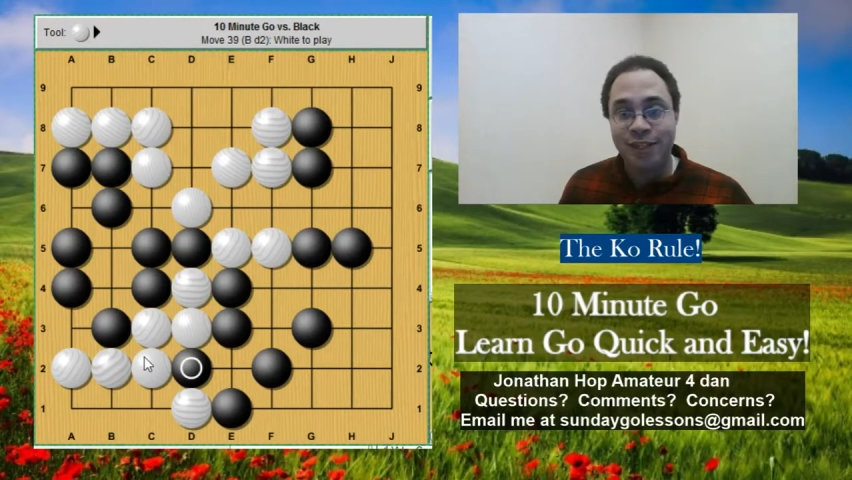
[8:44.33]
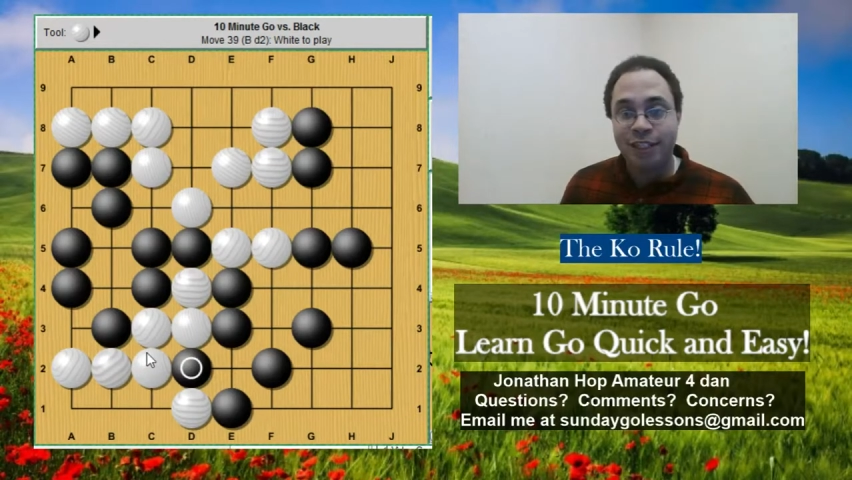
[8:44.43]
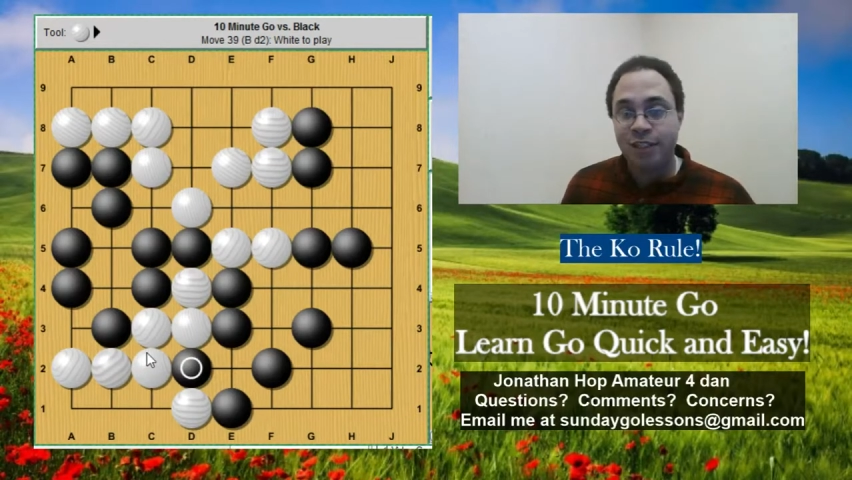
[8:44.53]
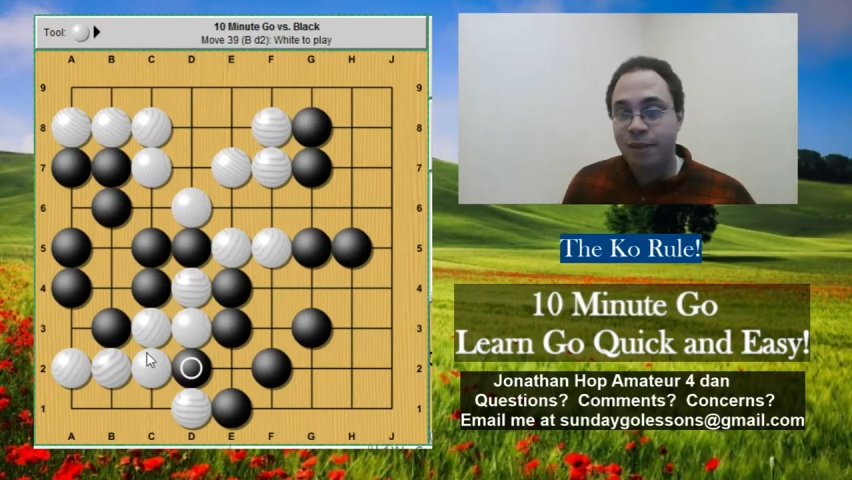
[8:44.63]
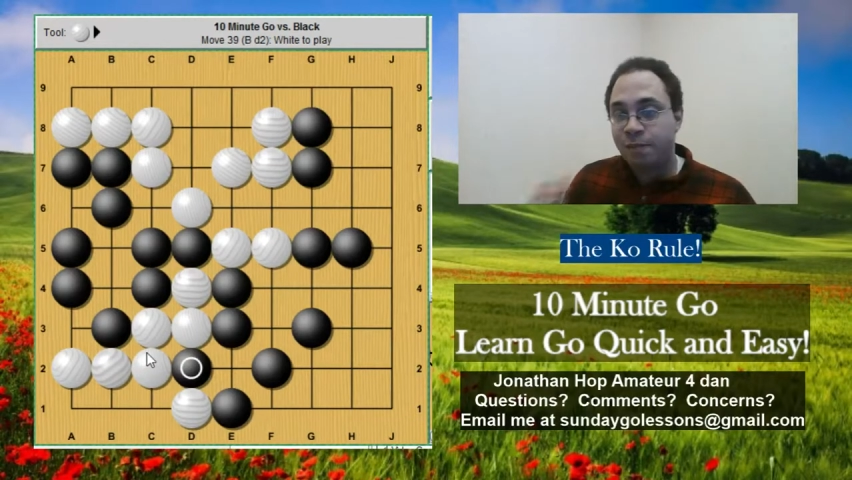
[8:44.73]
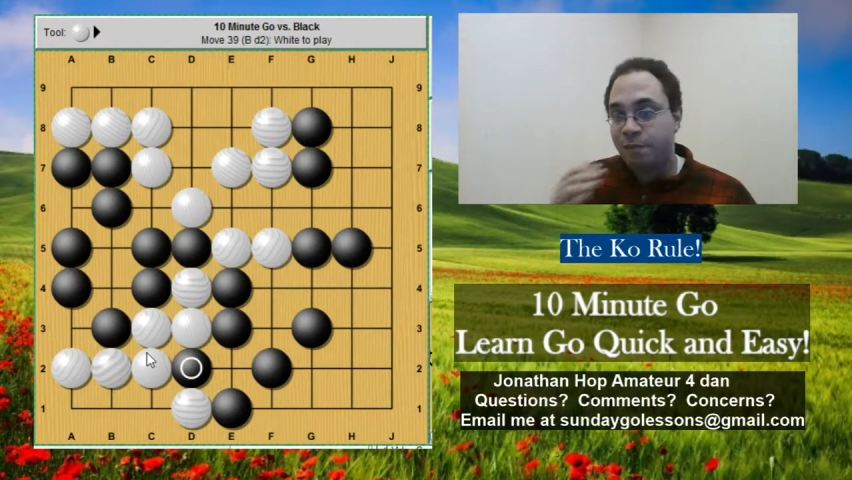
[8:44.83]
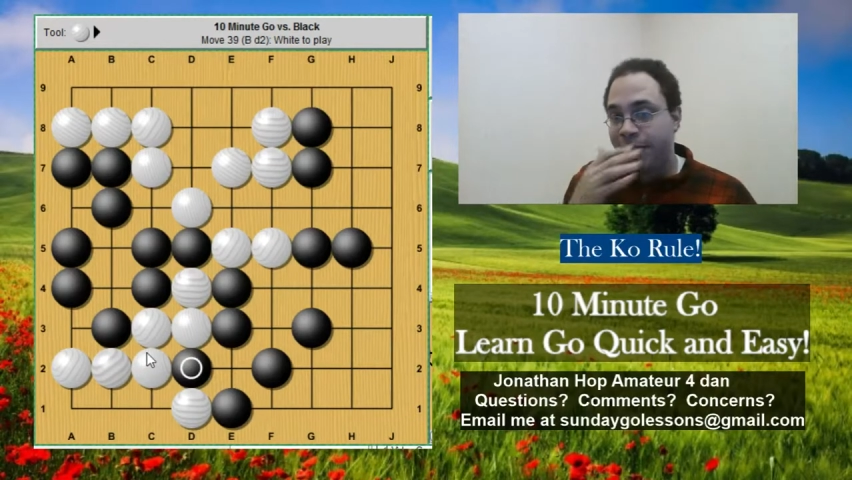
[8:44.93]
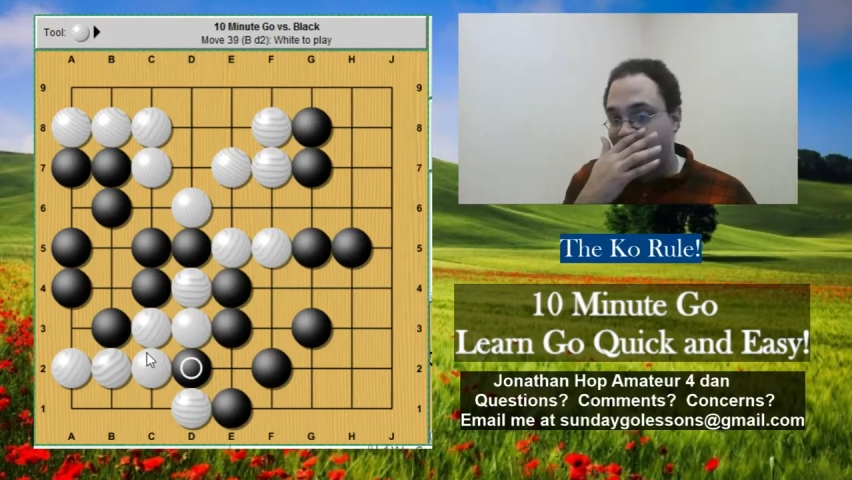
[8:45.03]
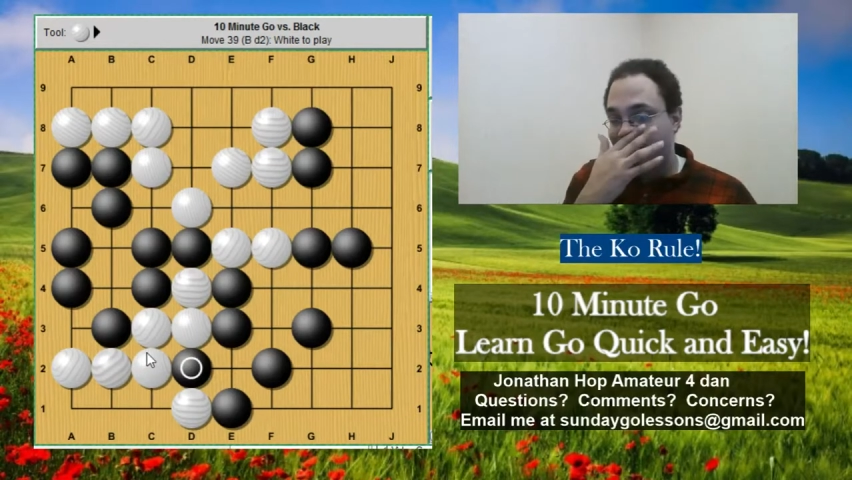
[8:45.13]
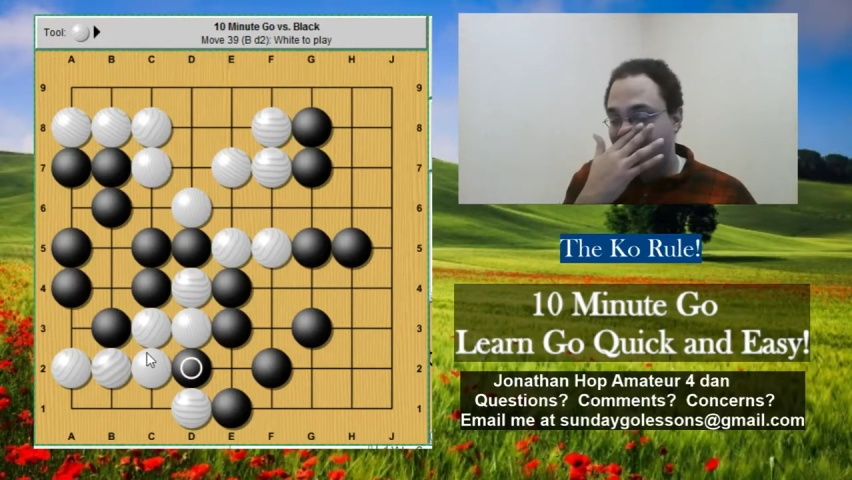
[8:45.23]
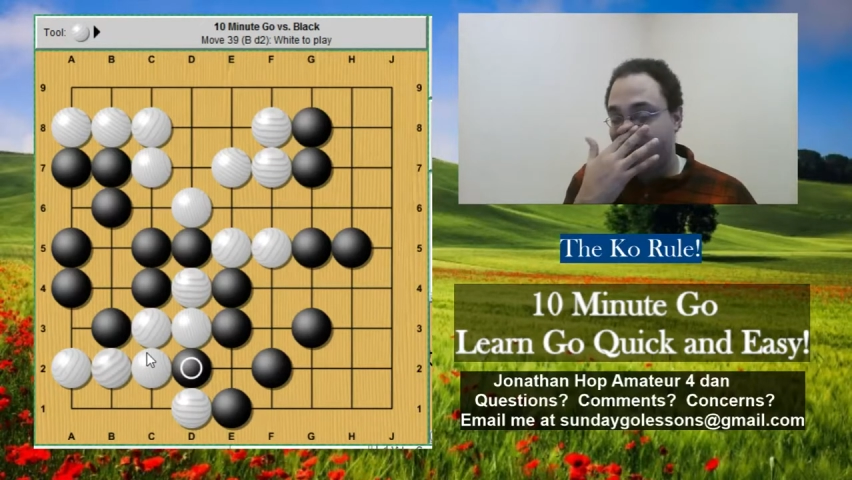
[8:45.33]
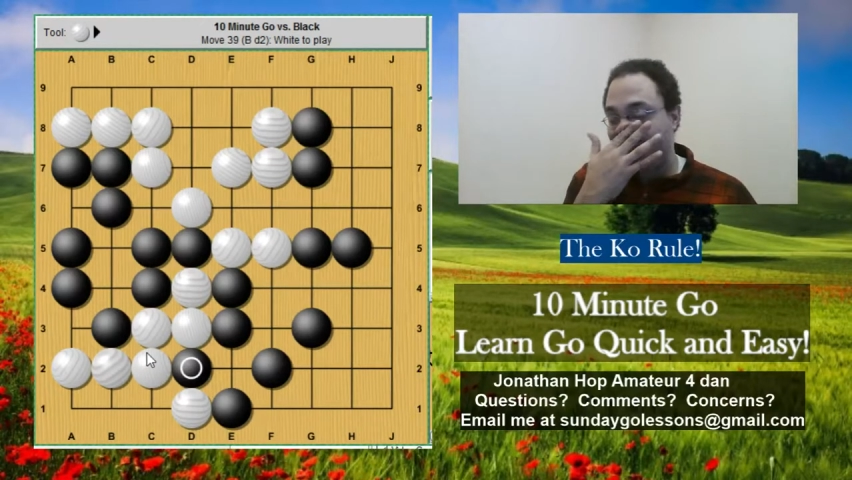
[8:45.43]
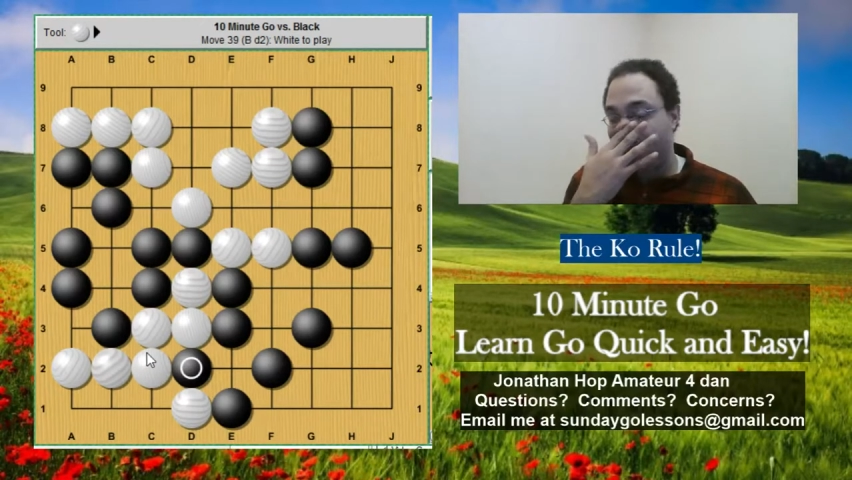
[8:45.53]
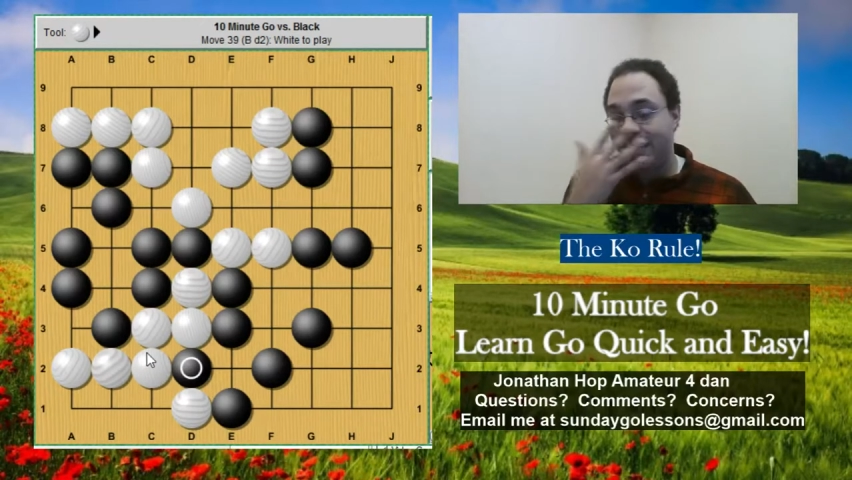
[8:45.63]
That's something beginners have to really